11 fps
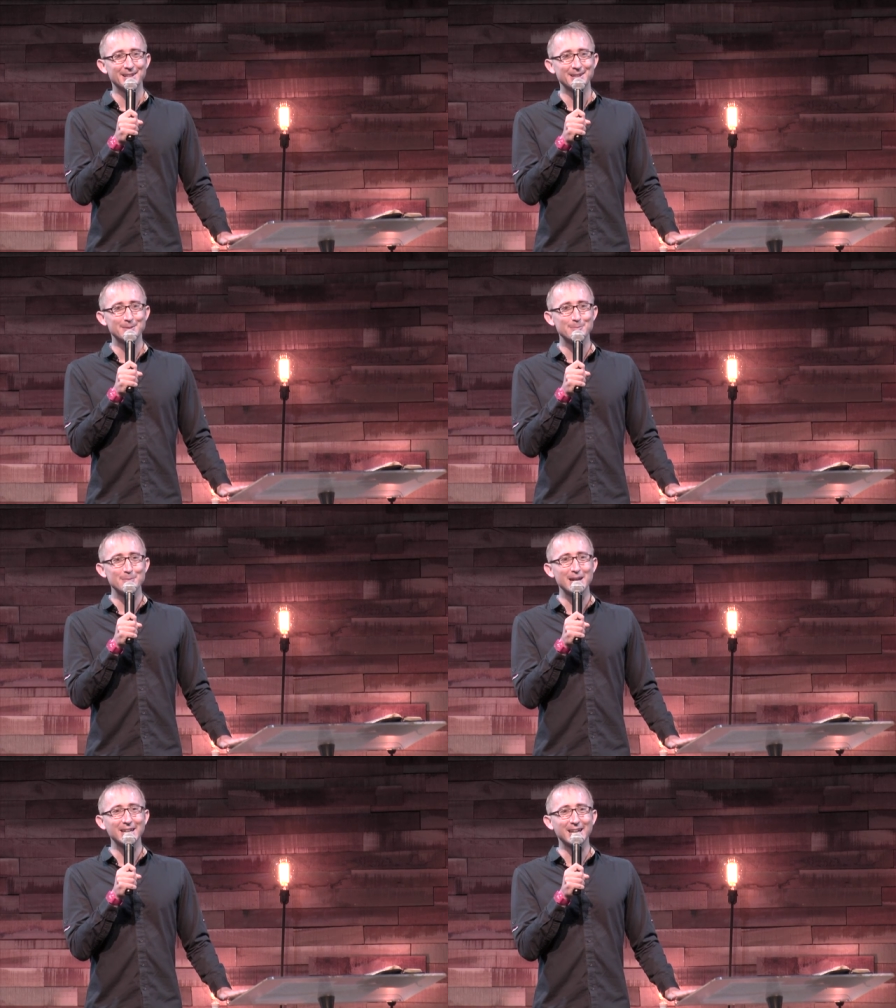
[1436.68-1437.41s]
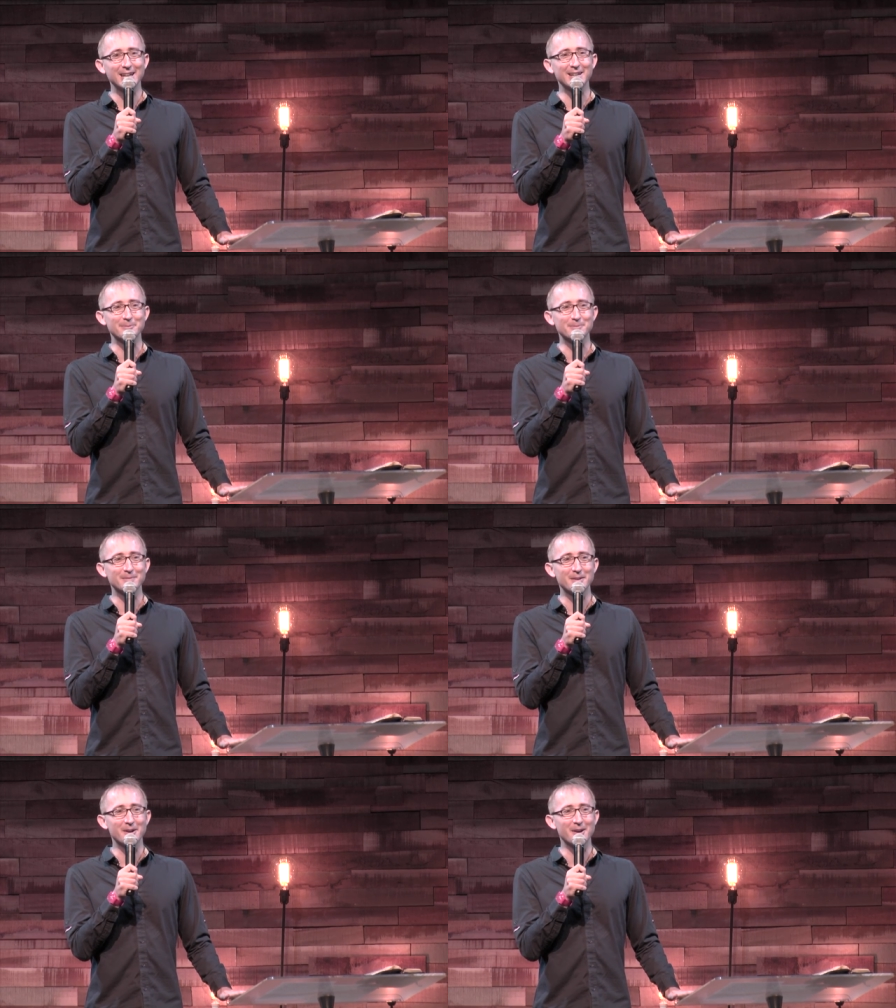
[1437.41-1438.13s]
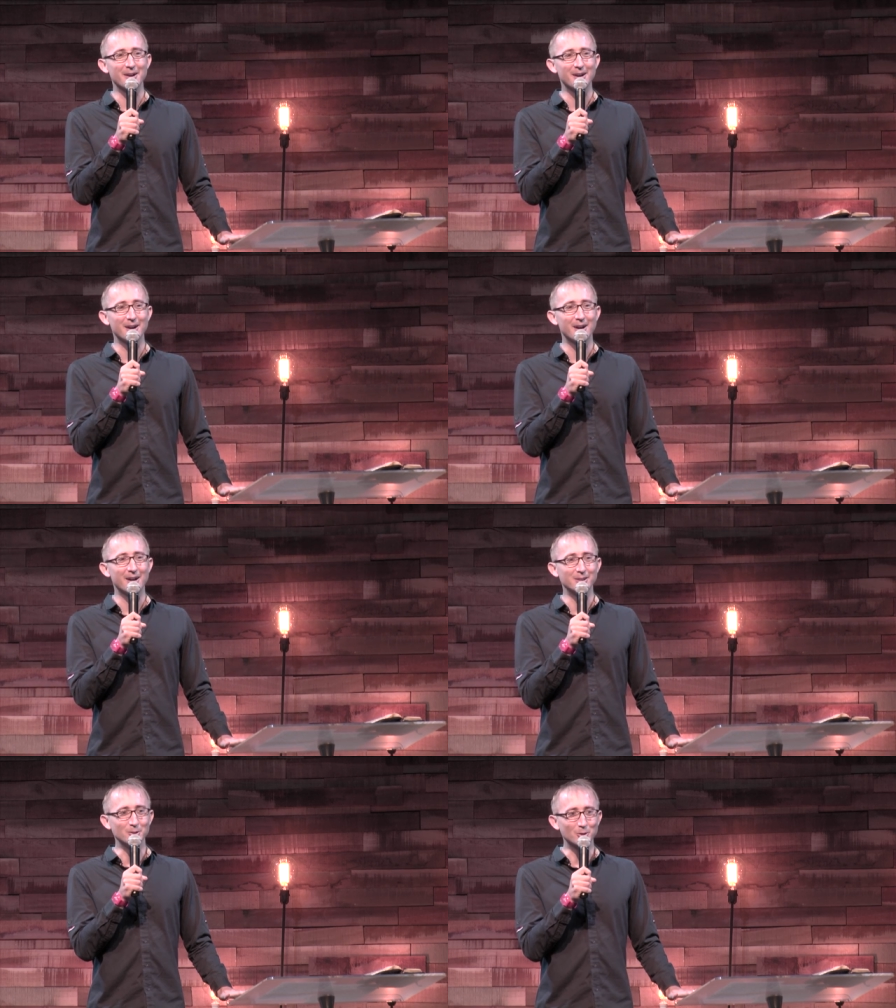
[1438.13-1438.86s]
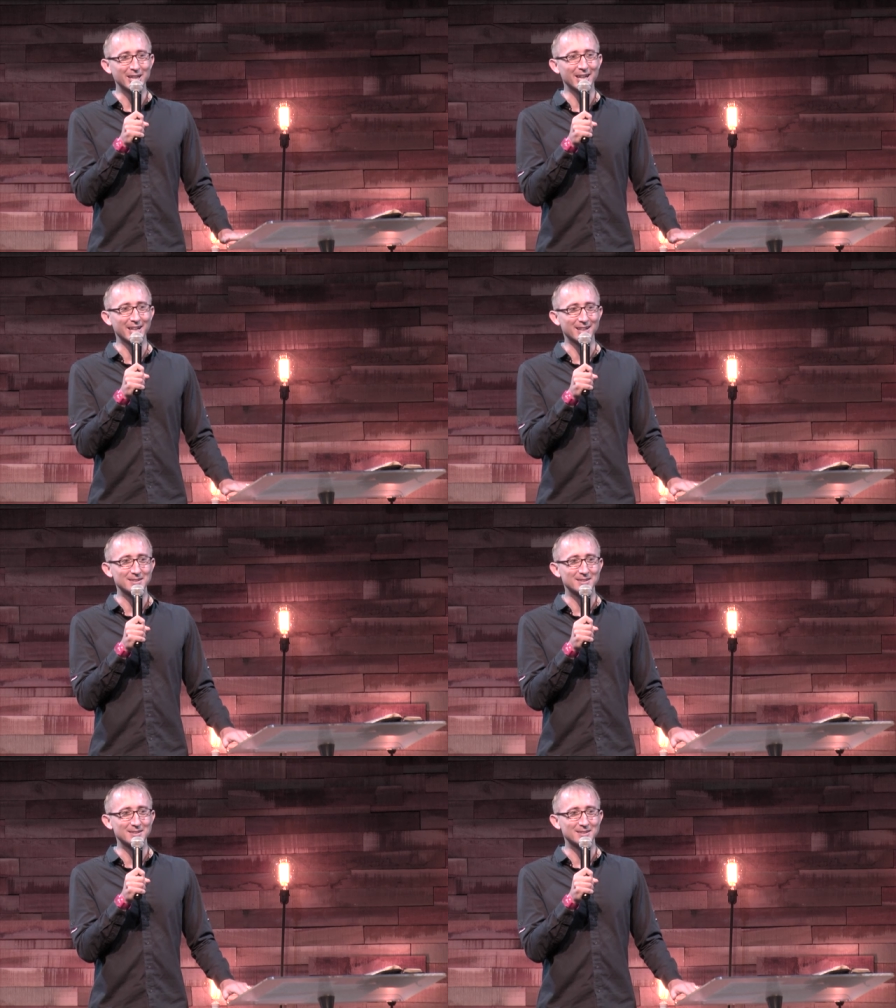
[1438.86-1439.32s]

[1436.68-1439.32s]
Make him your king.